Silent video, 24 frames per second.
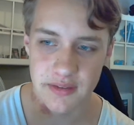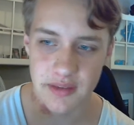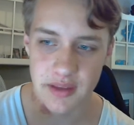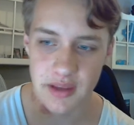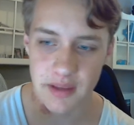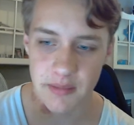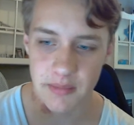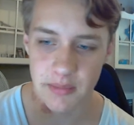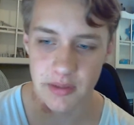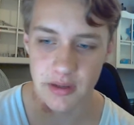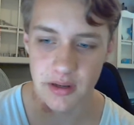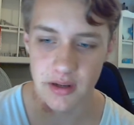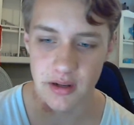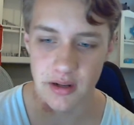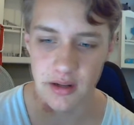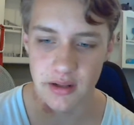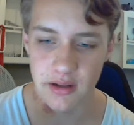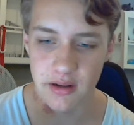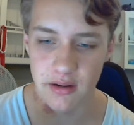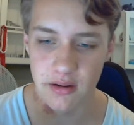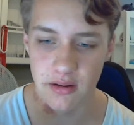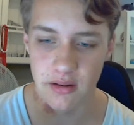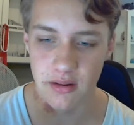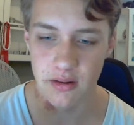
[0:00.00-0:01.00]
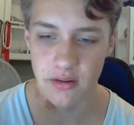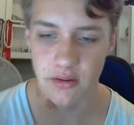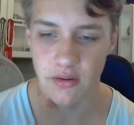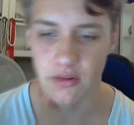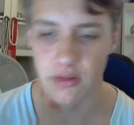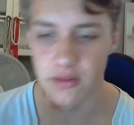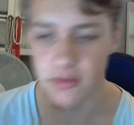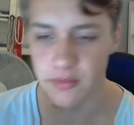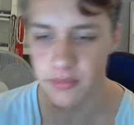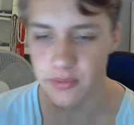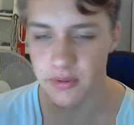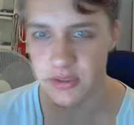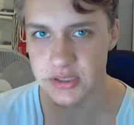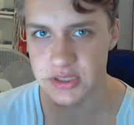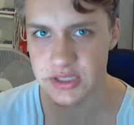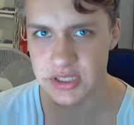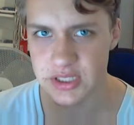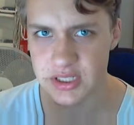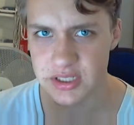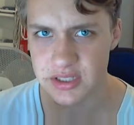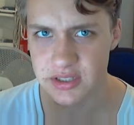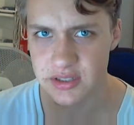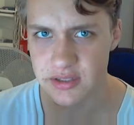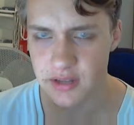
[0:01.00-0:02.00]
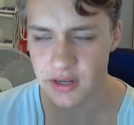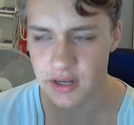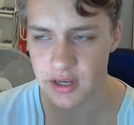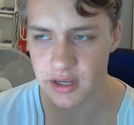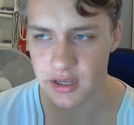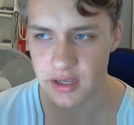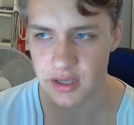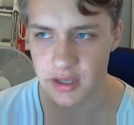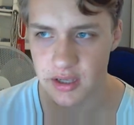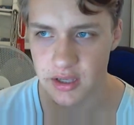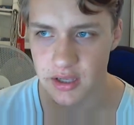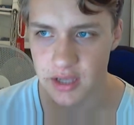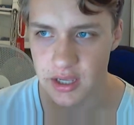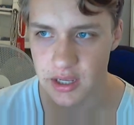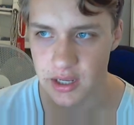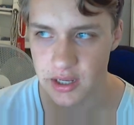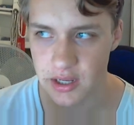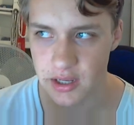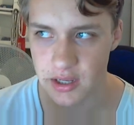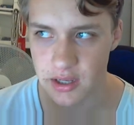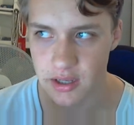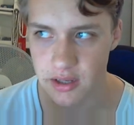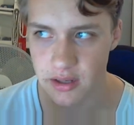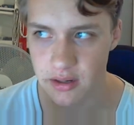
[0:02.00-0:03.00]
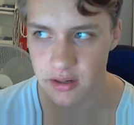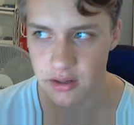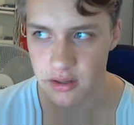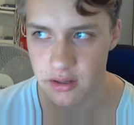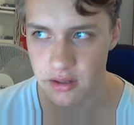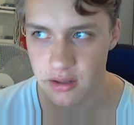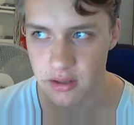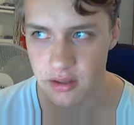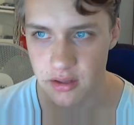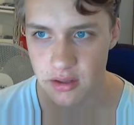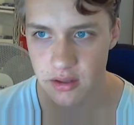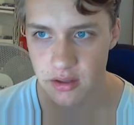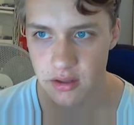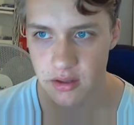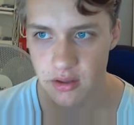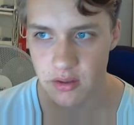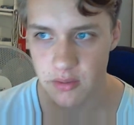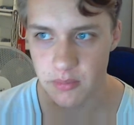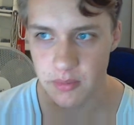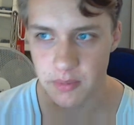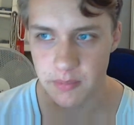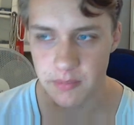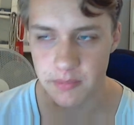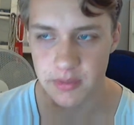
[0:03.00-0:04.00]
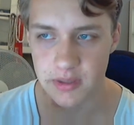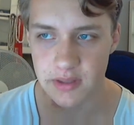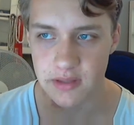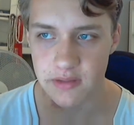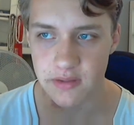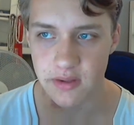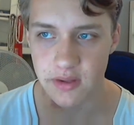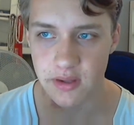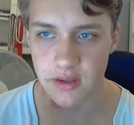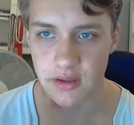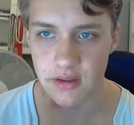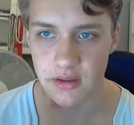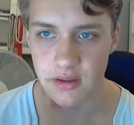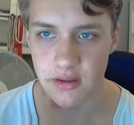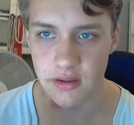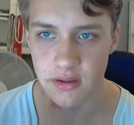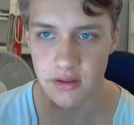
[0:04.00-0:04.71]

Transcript: have been a little older project that I had on my P C.